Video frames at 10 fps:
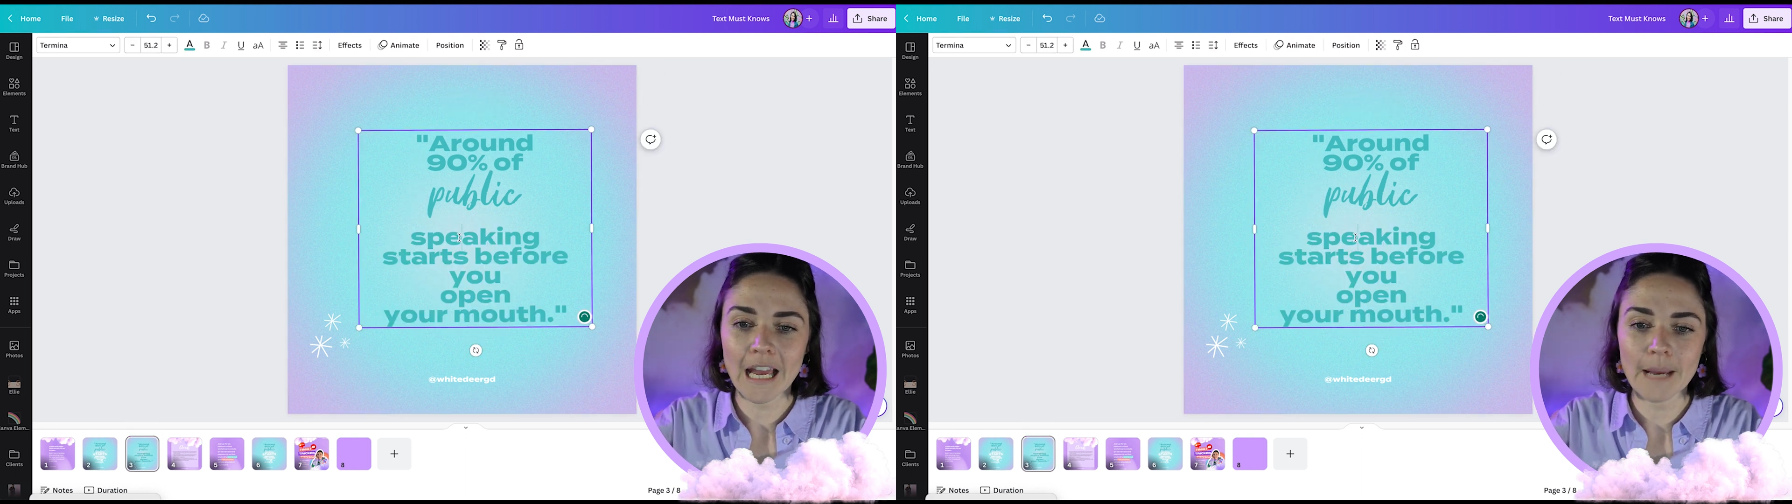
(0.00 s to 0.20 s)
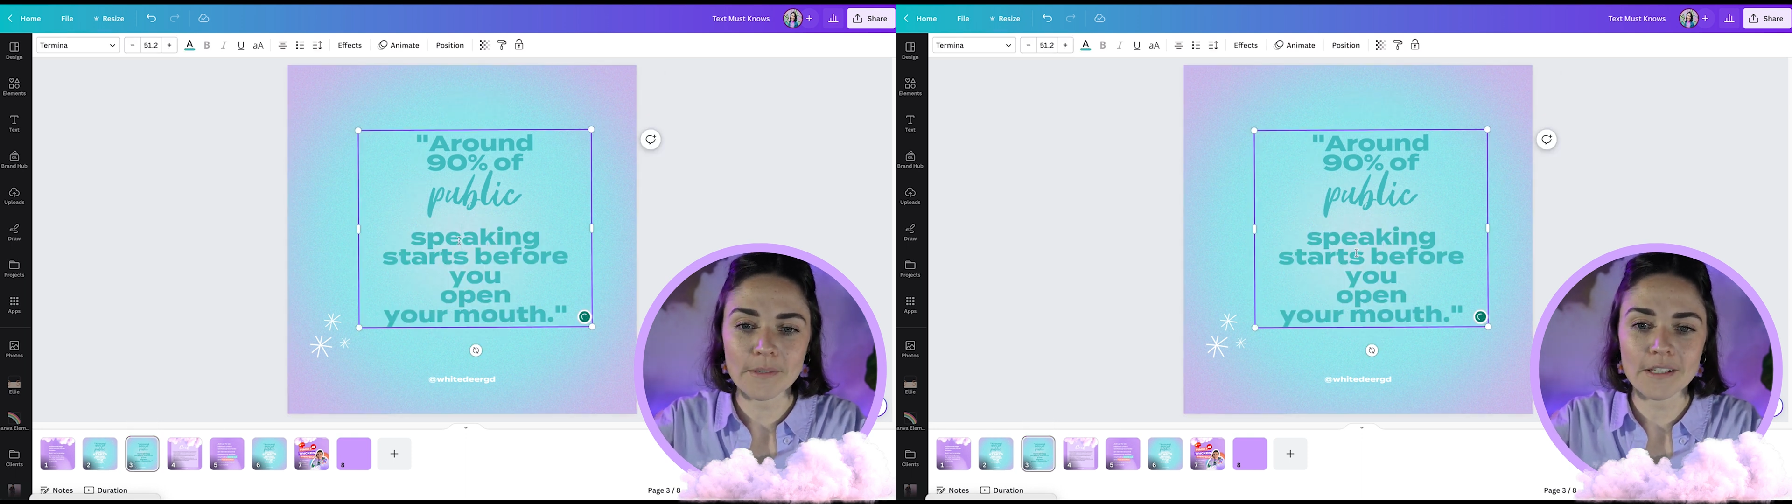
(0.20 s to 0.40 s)

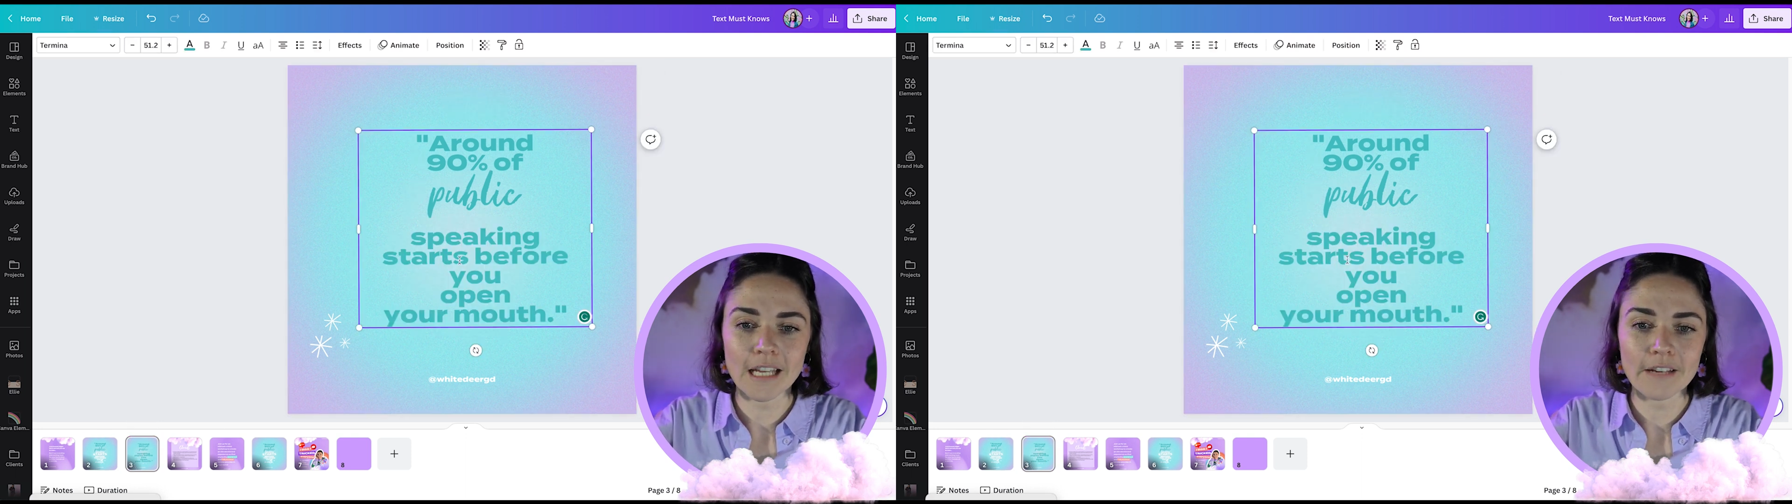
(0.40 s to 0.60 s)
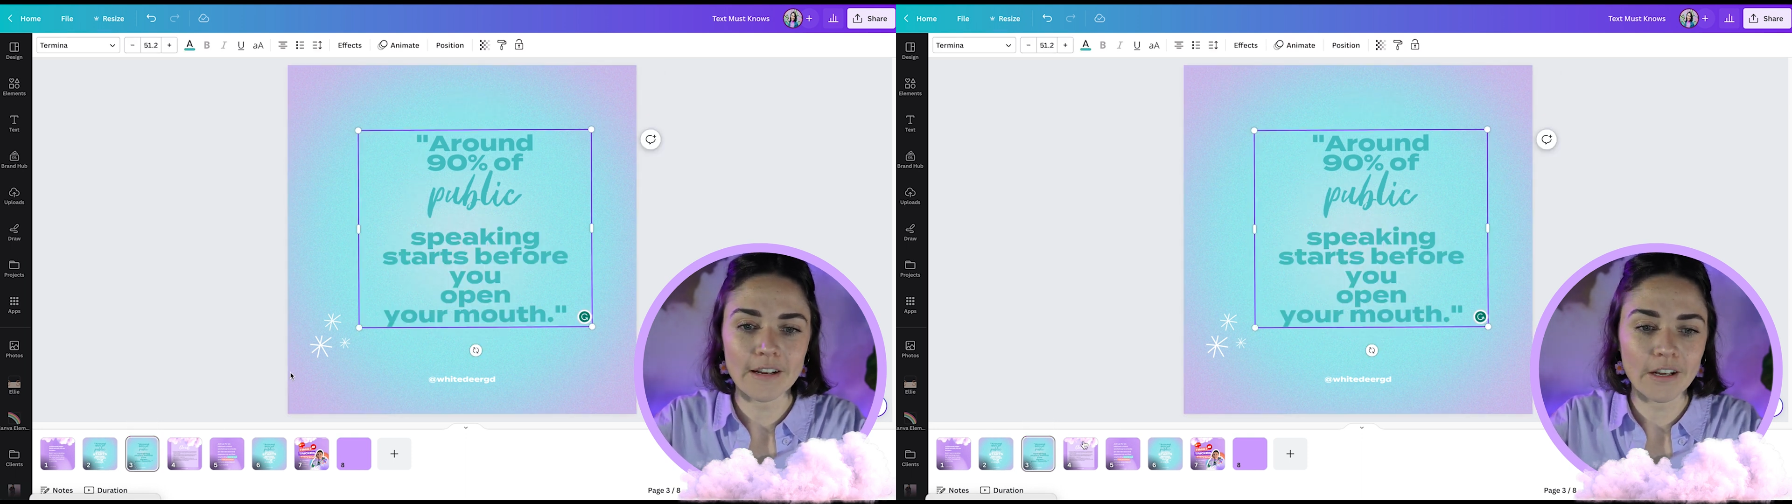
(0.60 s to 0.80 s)
caps, so
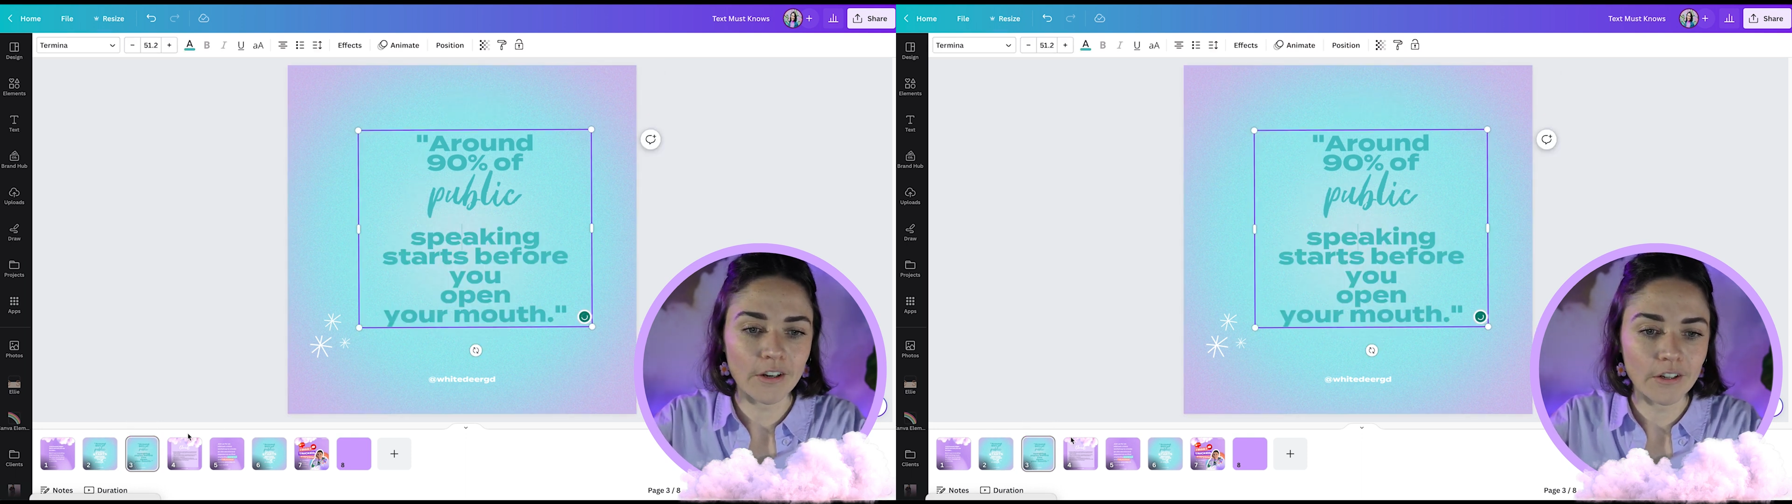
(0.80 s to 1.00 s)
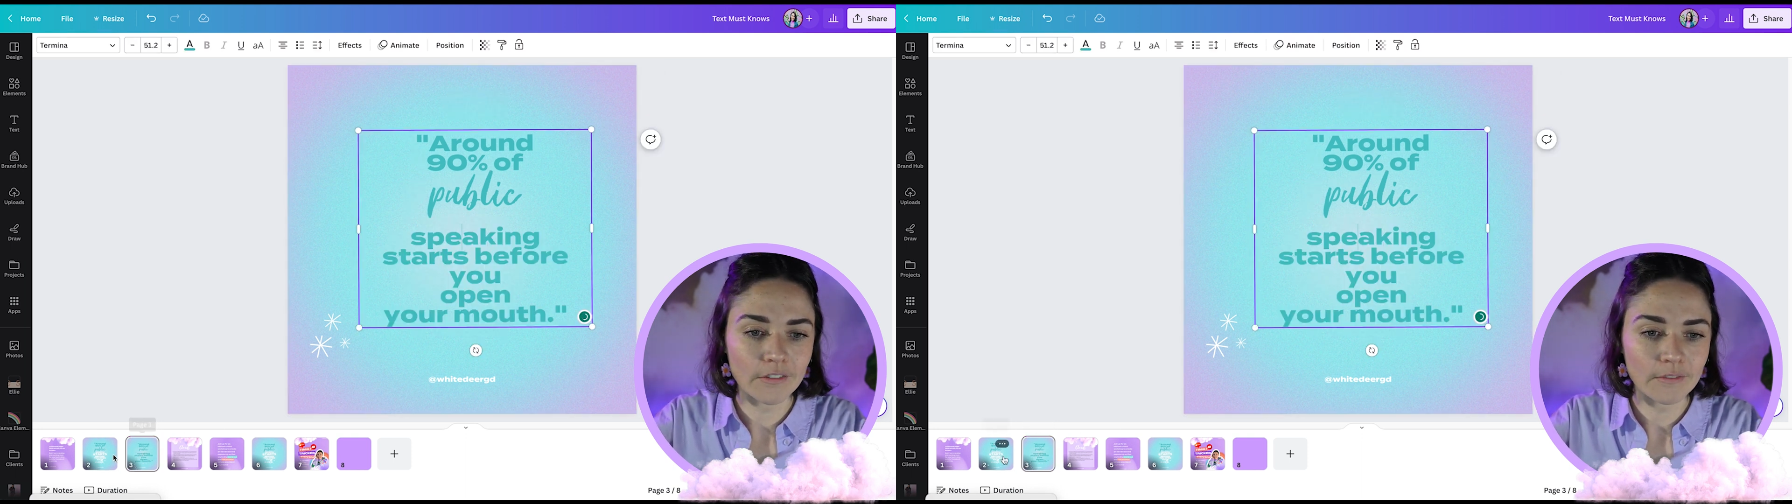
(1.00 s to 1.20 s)
say if I
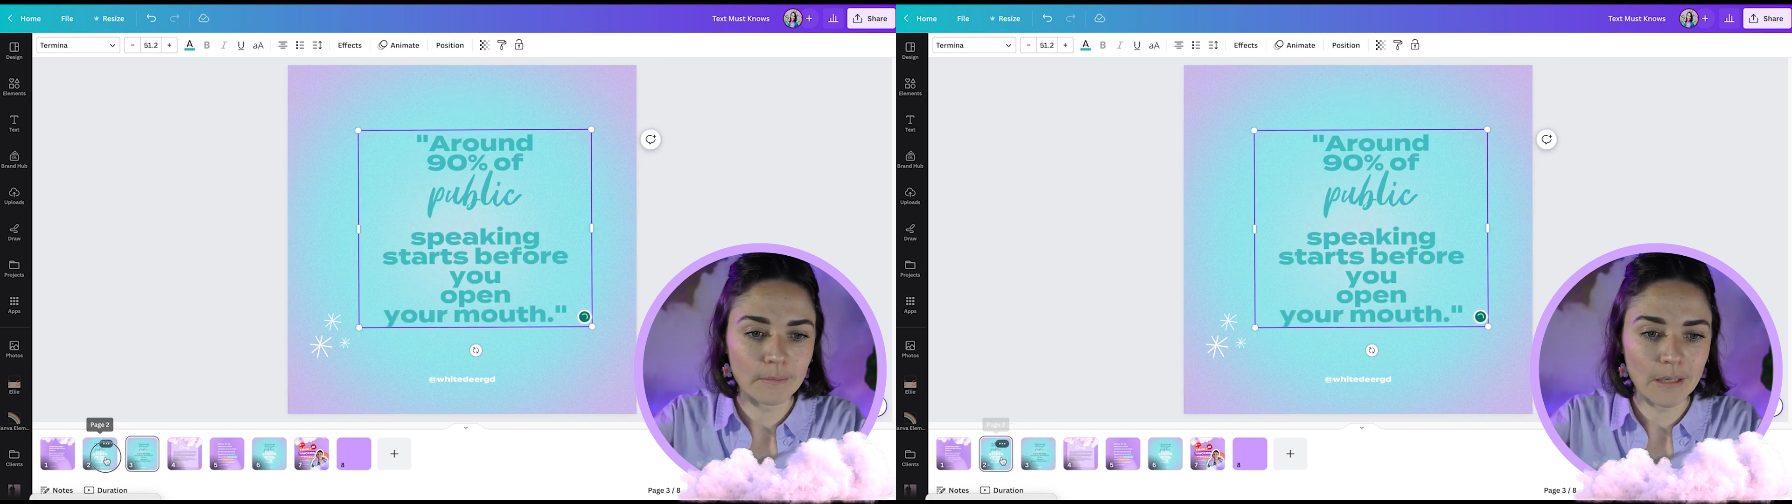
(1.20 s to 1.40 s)
go,